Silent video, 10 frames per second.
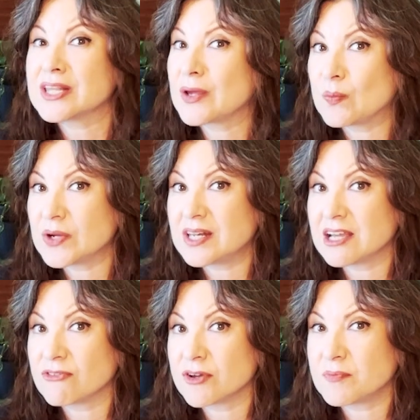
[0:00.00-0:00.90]
they would
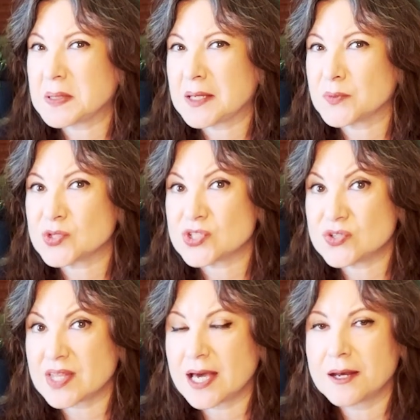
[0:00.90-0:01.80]
never have been able to do
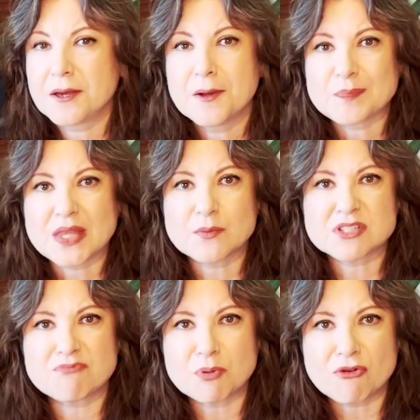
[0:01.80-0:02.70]
that. And that was a